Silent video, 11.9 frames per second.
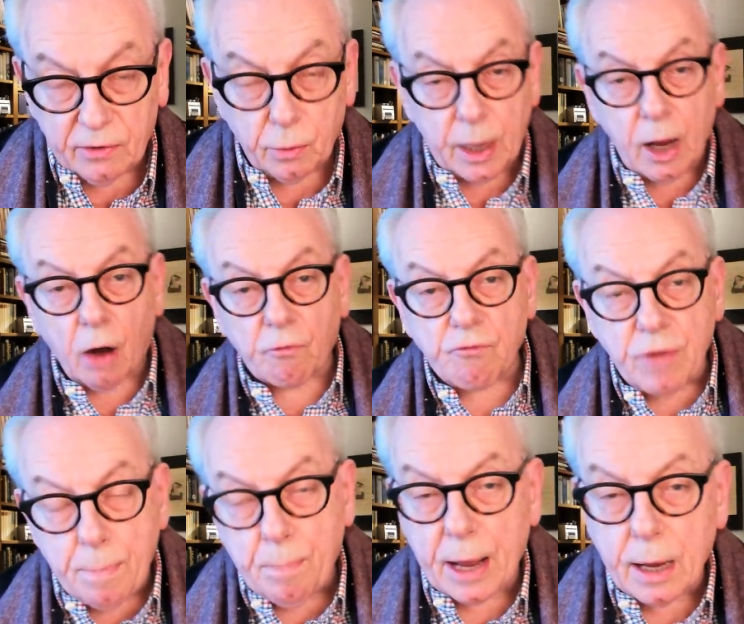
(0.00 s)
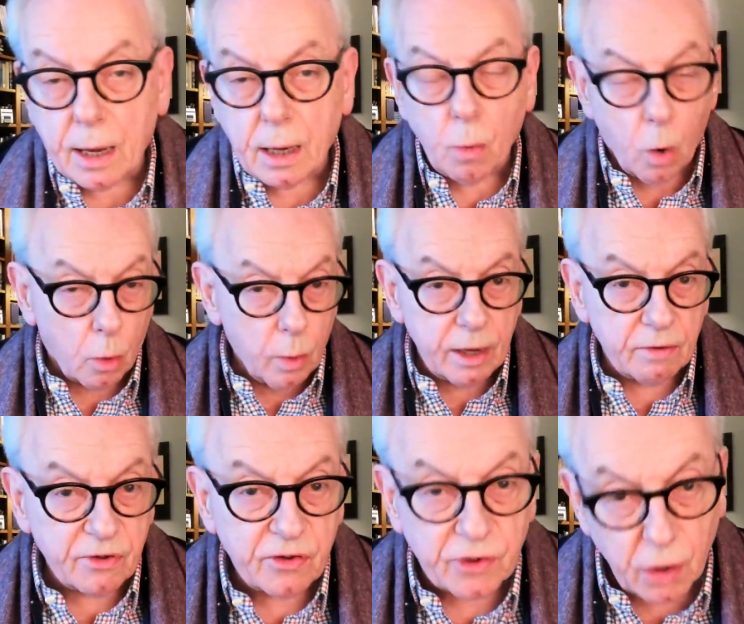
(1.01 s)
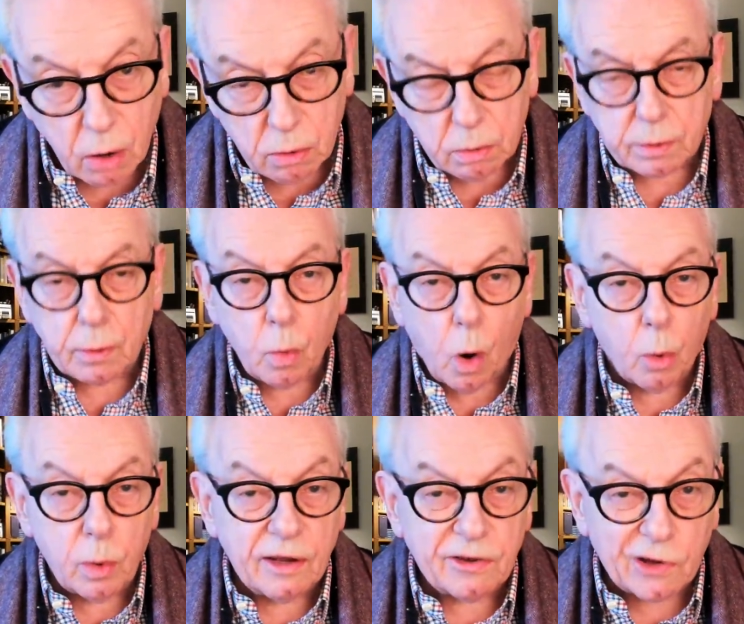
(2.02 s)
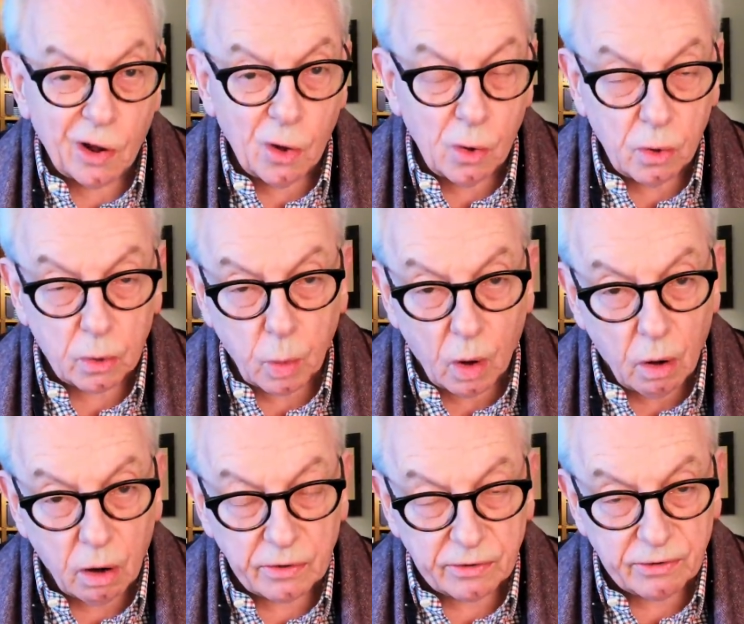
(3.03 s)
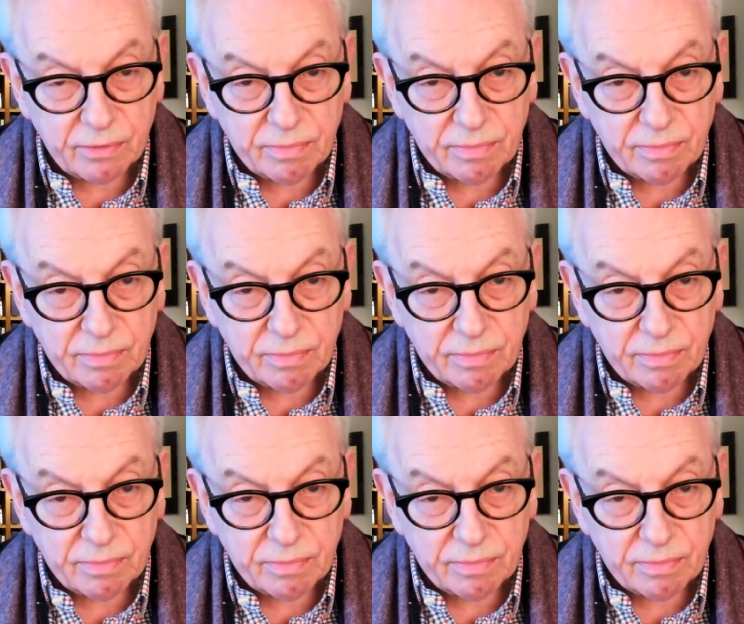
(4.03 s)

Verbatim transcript: We are reaping what we have sowed. And what we sowed was